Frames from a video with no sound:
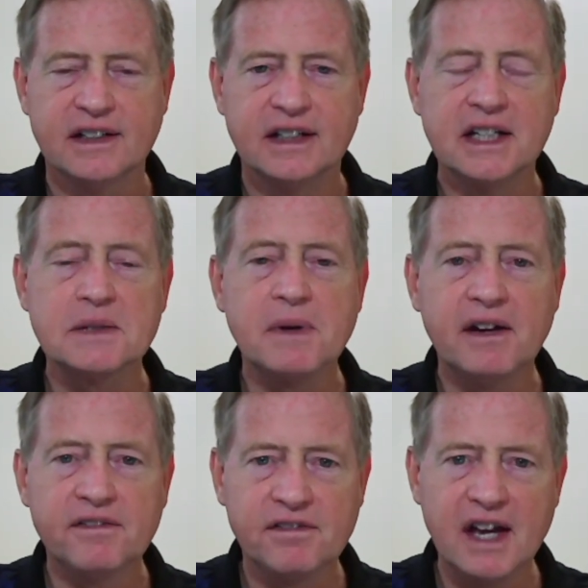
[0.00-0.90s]
is
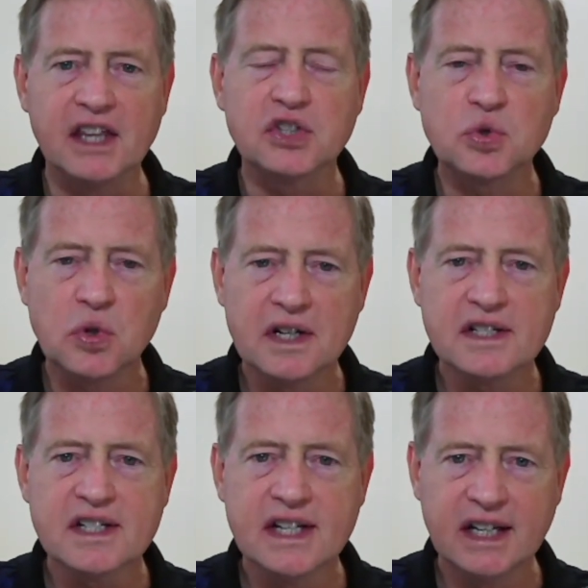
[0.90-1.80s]
by faith,
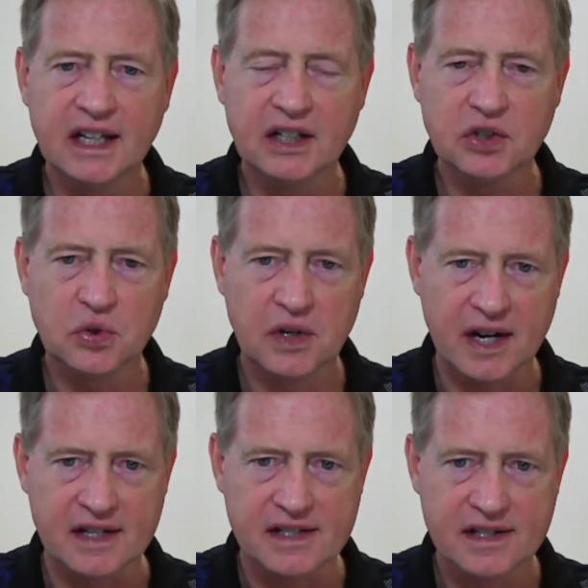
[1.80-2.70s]
trusting in
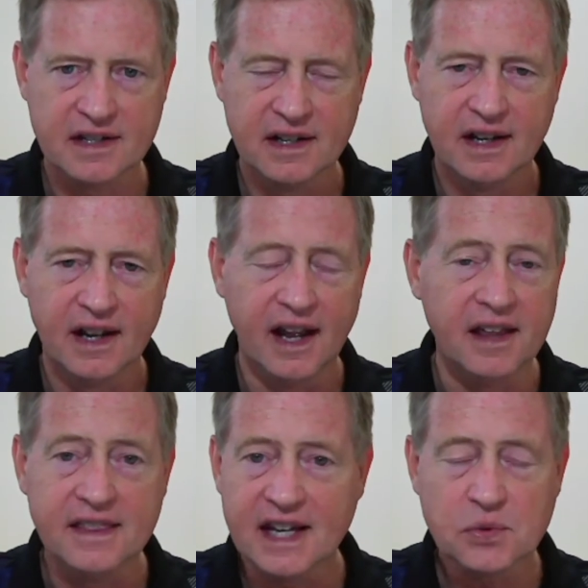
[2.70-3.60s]
Christ.
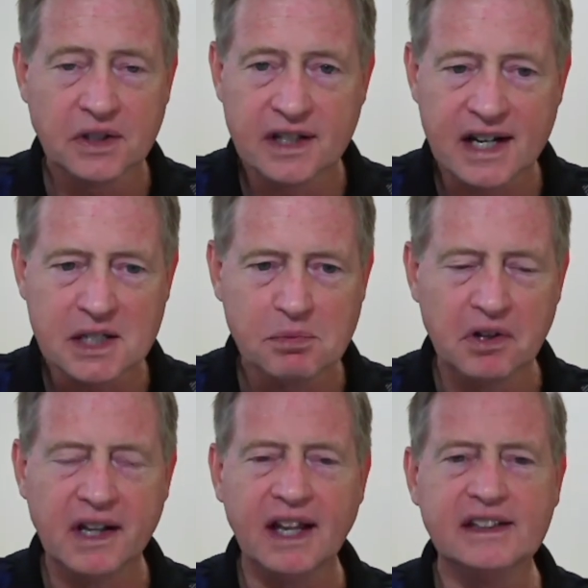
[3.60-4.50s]
And that's what the
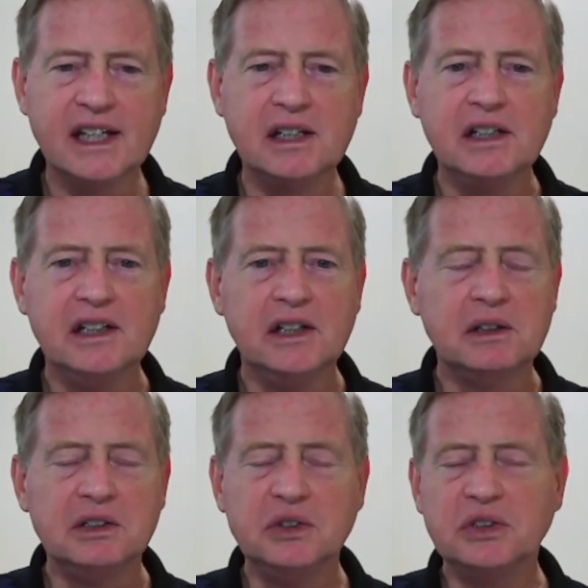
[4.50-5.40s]
gospel, and then
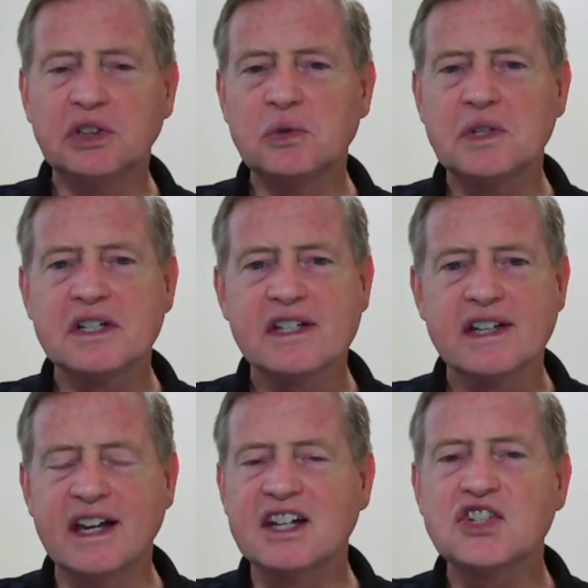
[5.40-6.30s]
Luther was
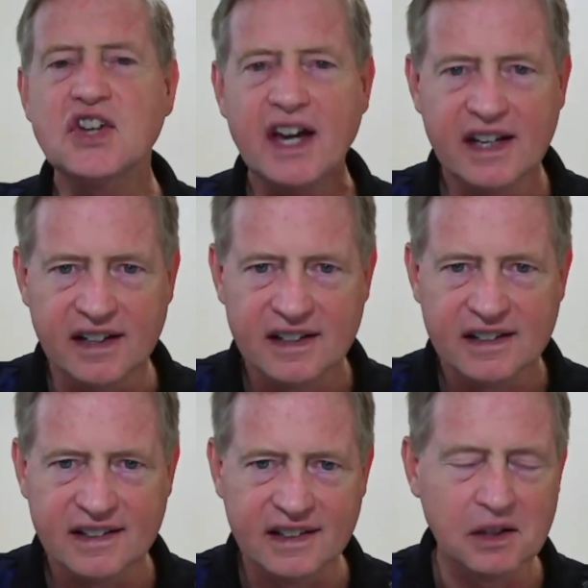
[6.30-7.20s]
excited
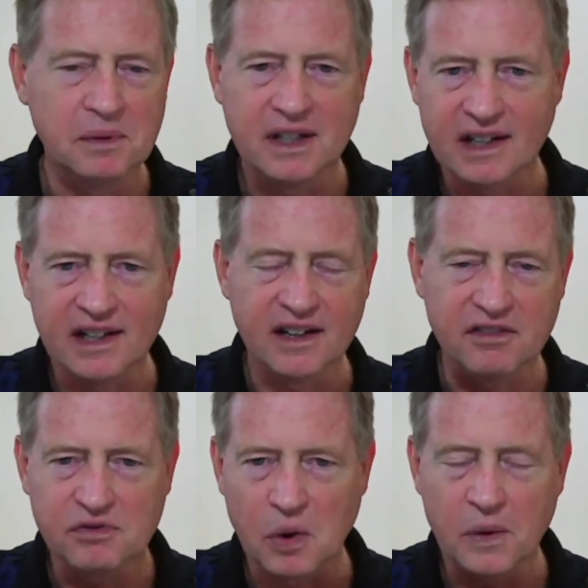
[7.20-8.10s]
in the beginning of
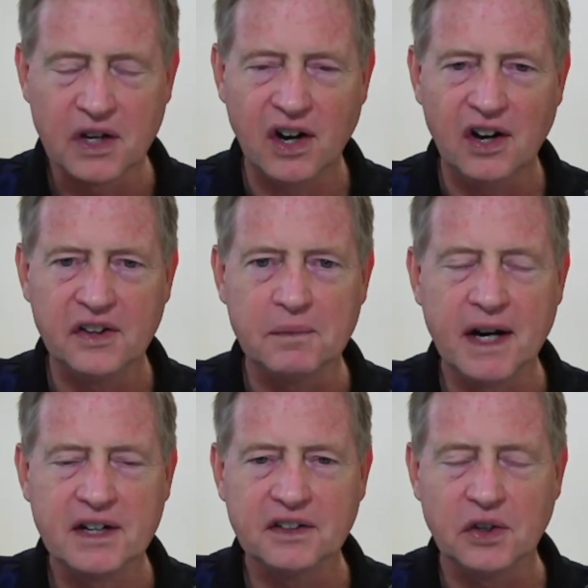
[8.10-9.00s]
what we call the
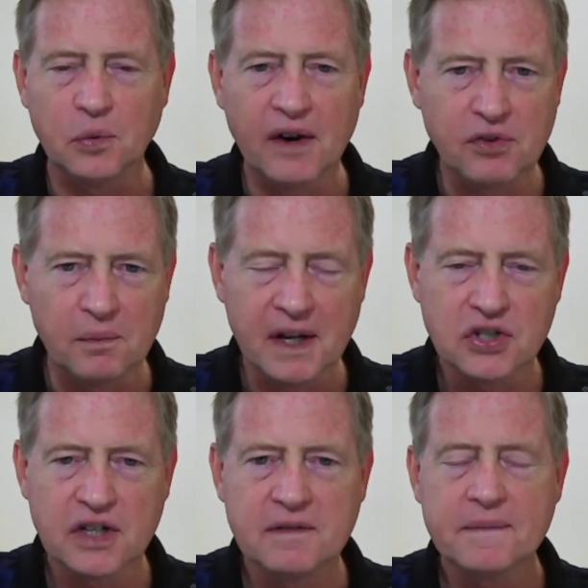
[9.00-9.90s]
modern, the
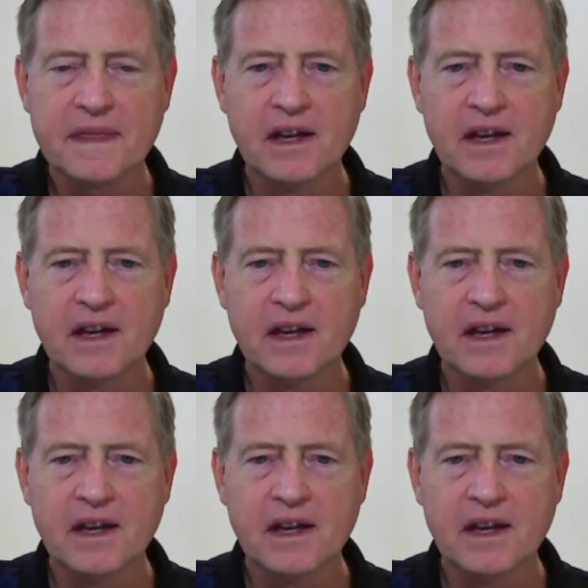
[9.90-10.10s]
Reformation,